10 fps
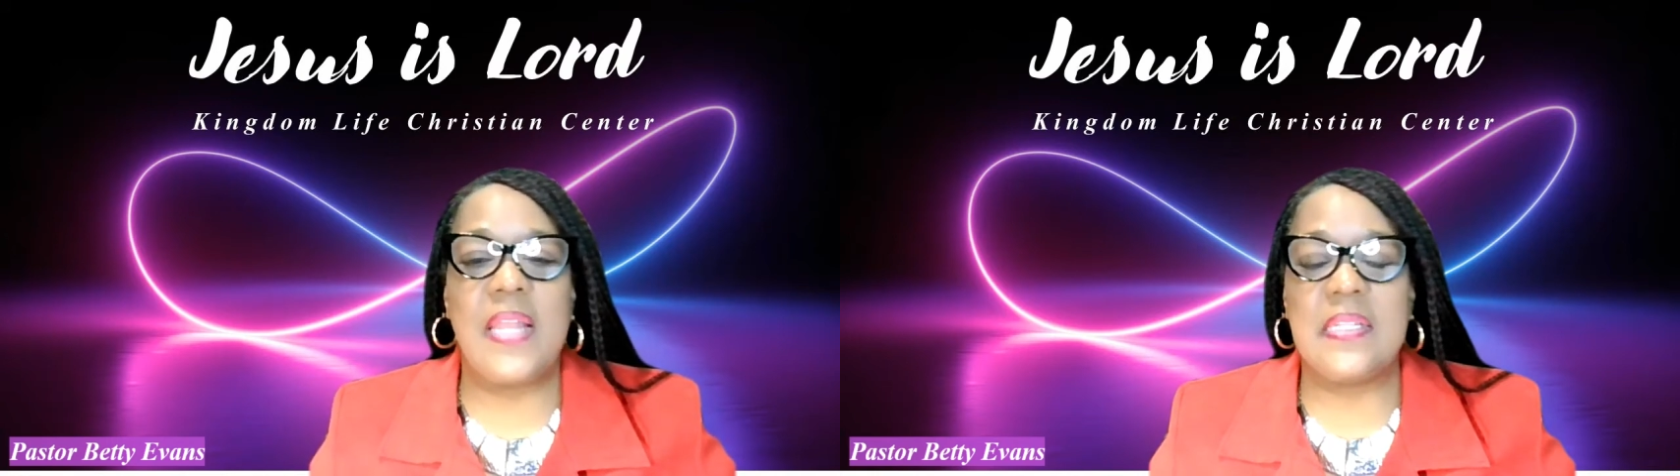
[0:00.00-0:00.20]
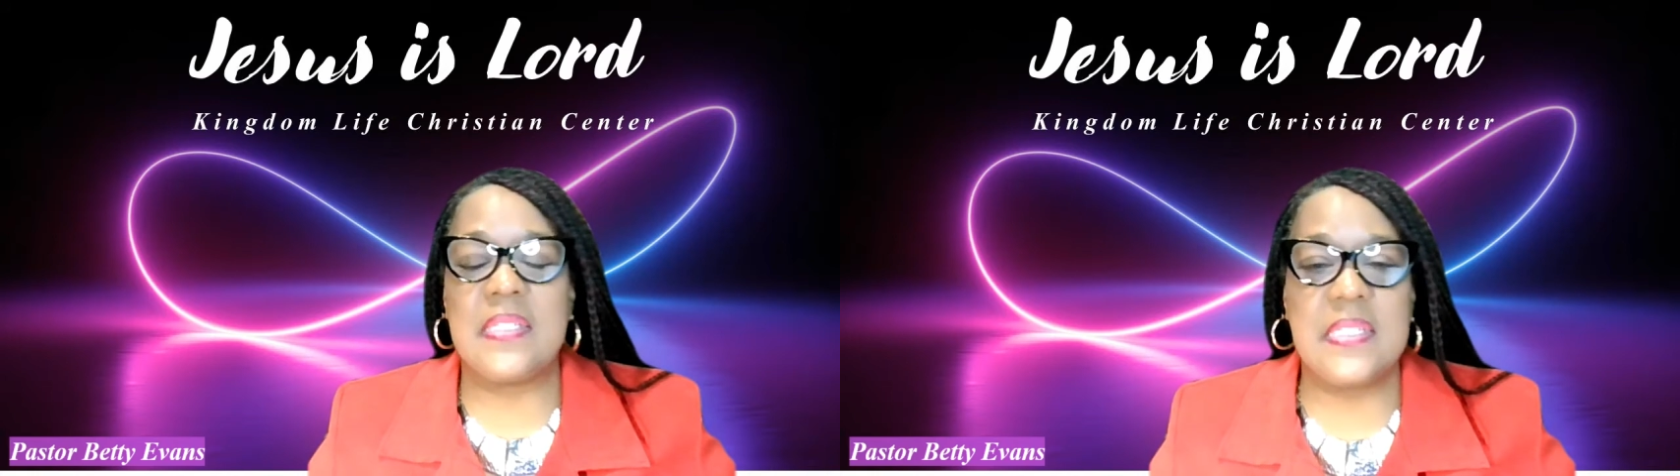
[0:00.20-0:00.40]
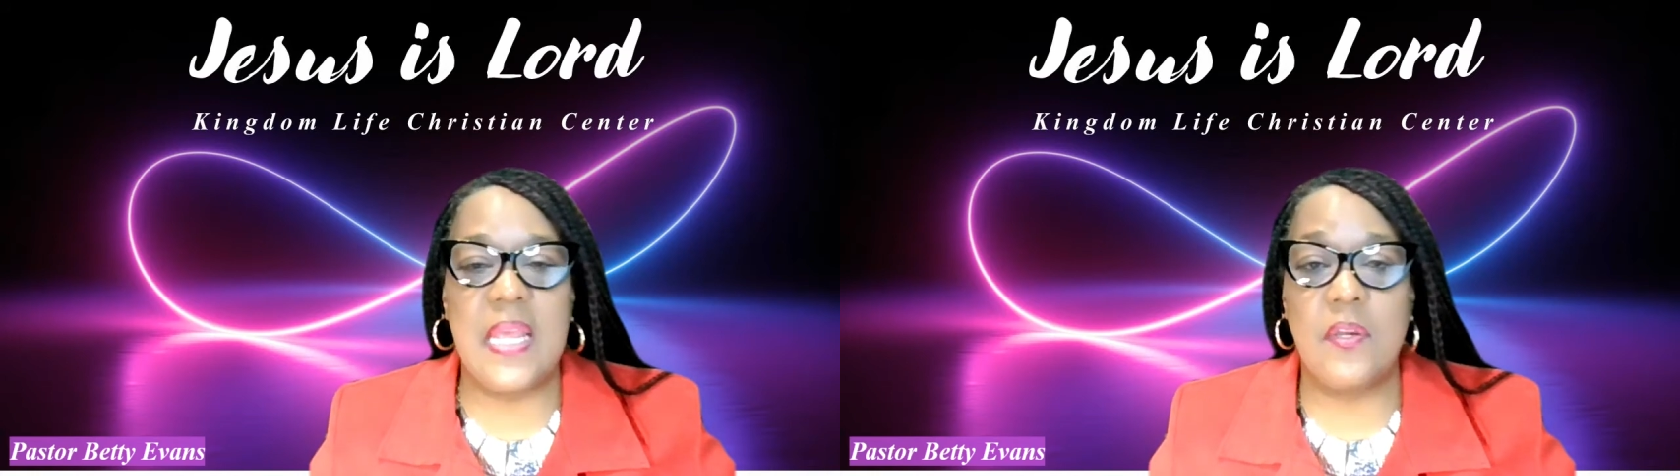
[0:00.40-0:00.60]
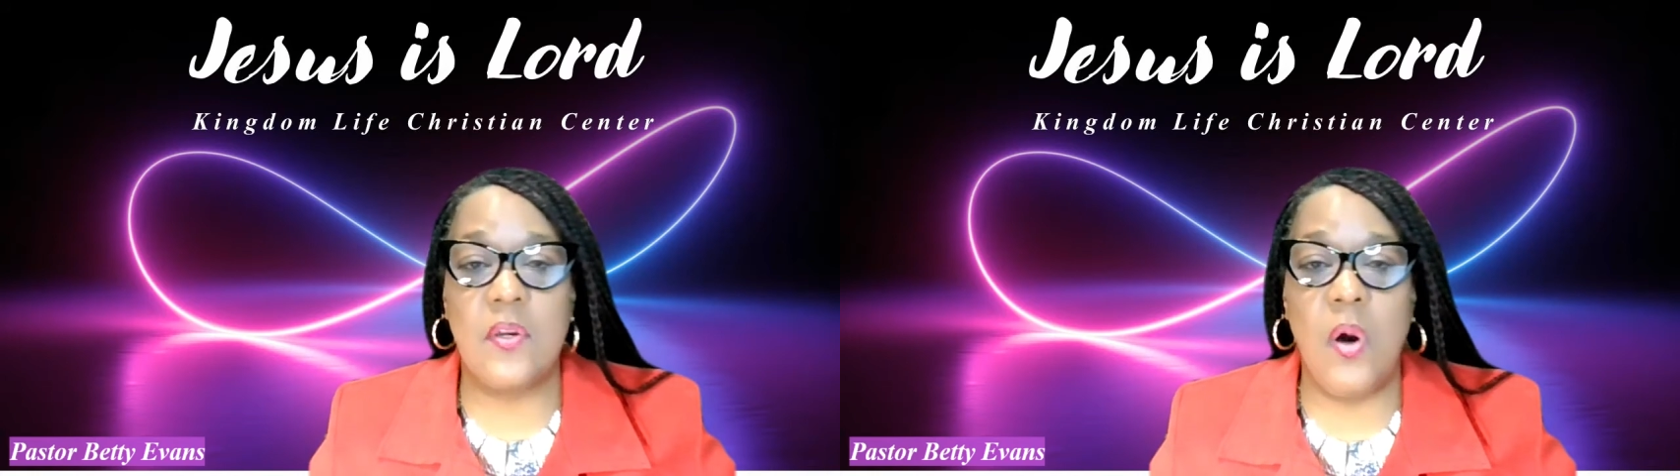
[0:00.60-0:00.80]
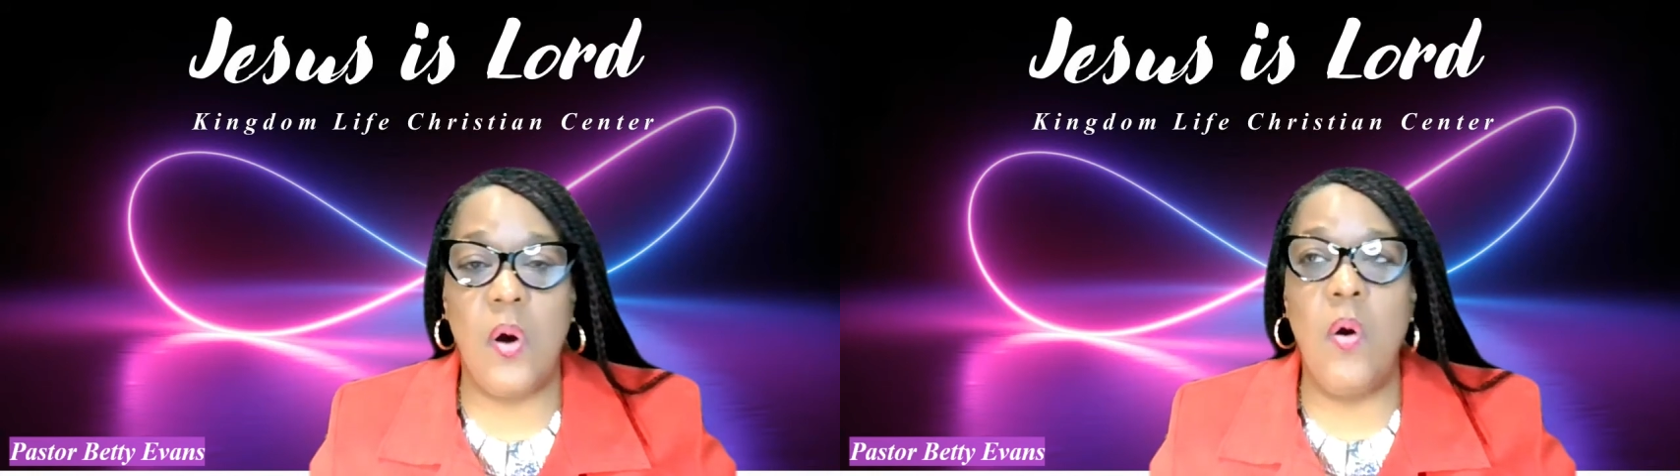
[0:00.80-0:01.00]
I'm going to set a
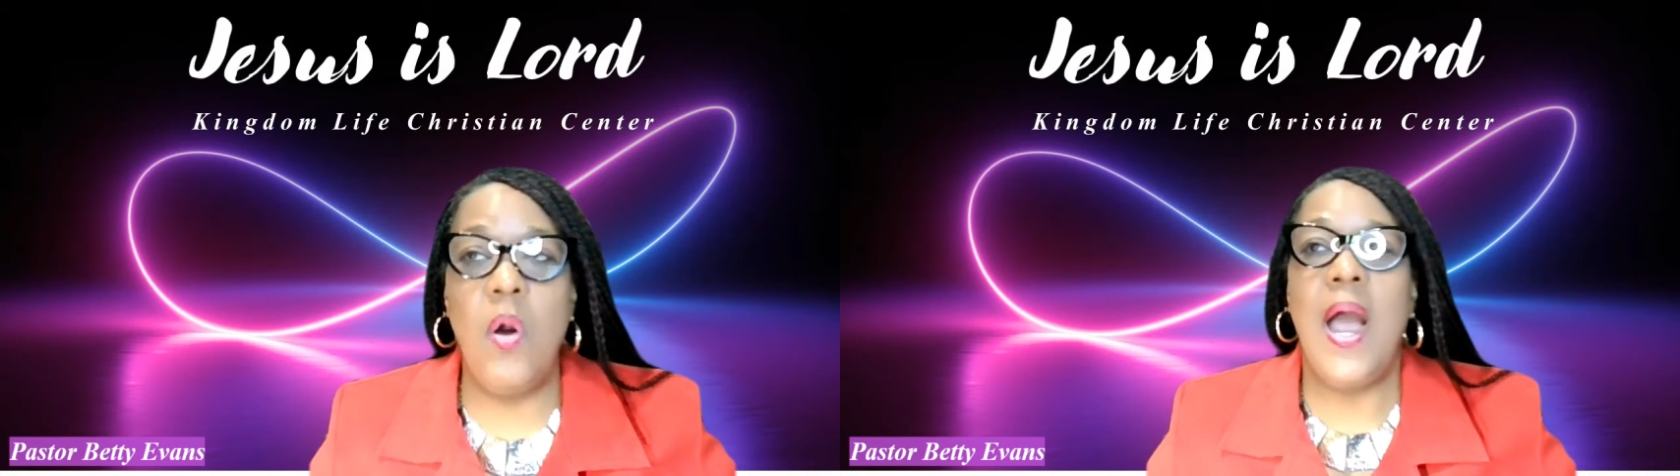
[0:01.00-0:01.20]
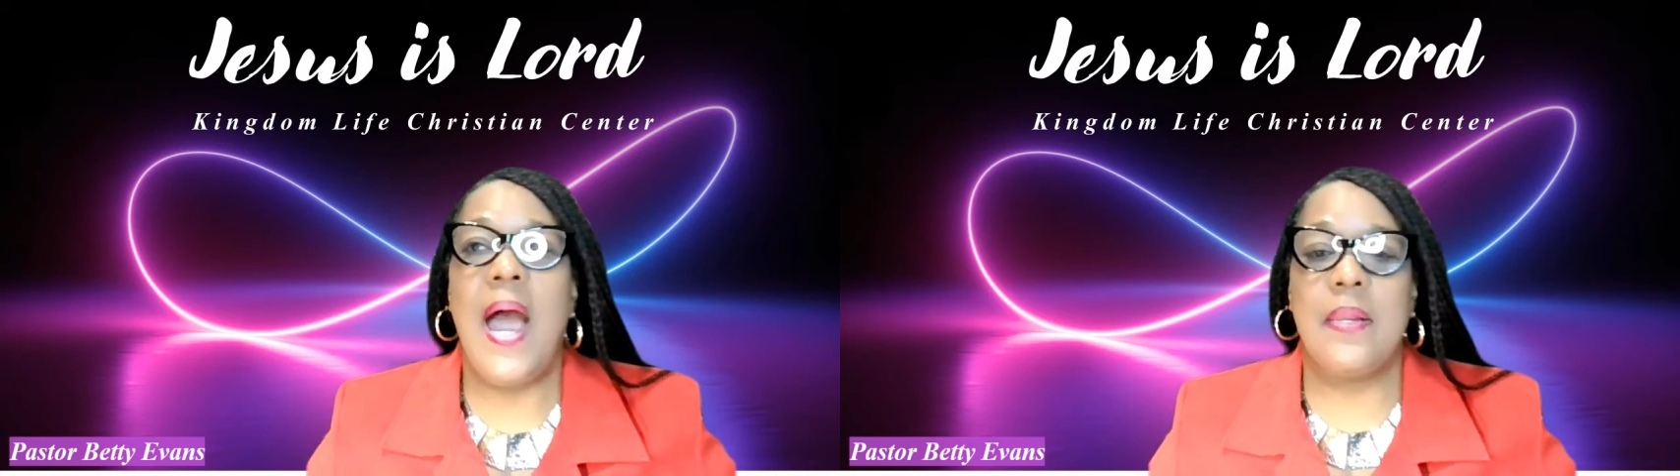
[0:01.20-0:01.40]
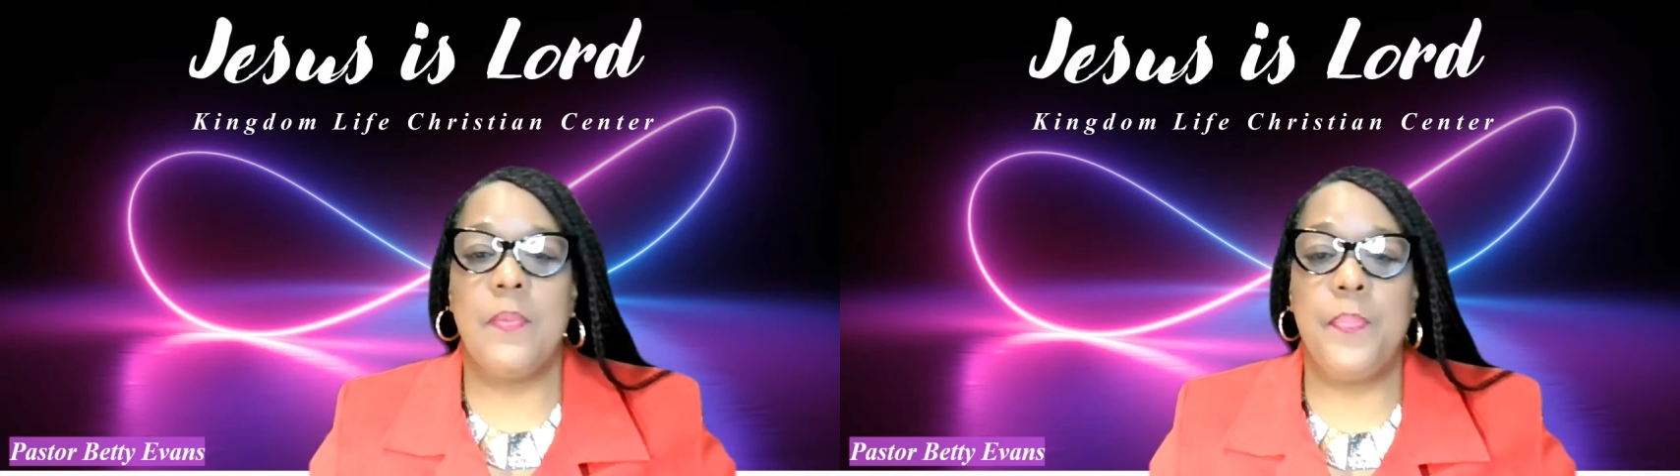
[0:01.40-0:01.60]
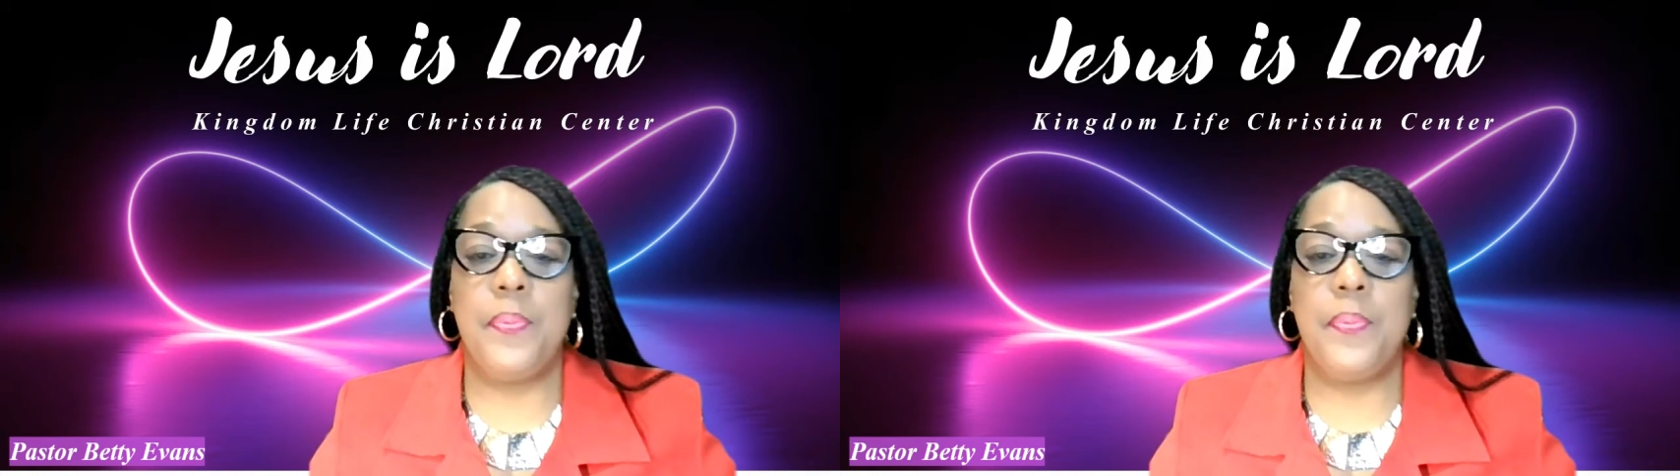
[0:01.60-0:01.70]
goal, and I'm